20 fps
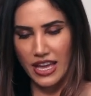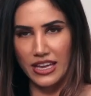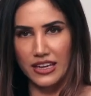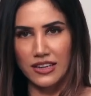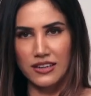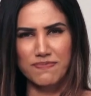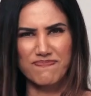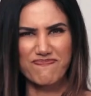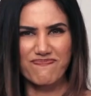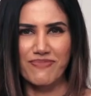
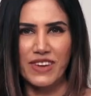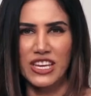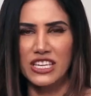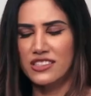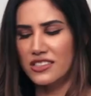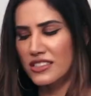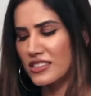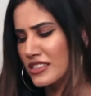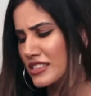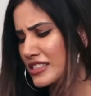and
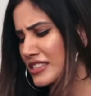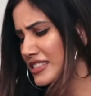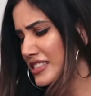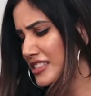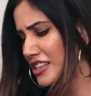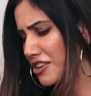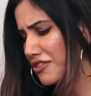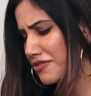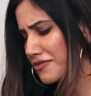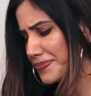medicines and
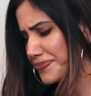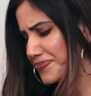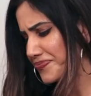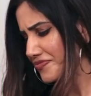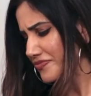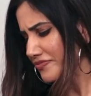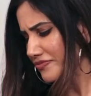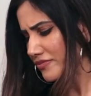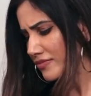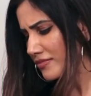stuff.
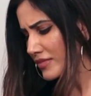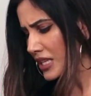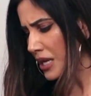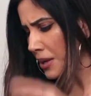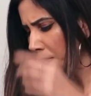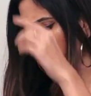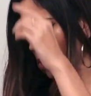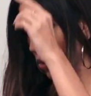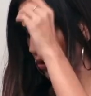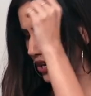
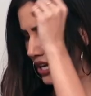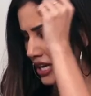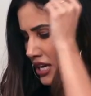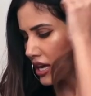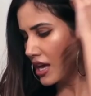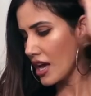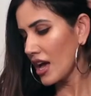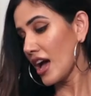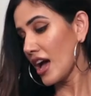Boring.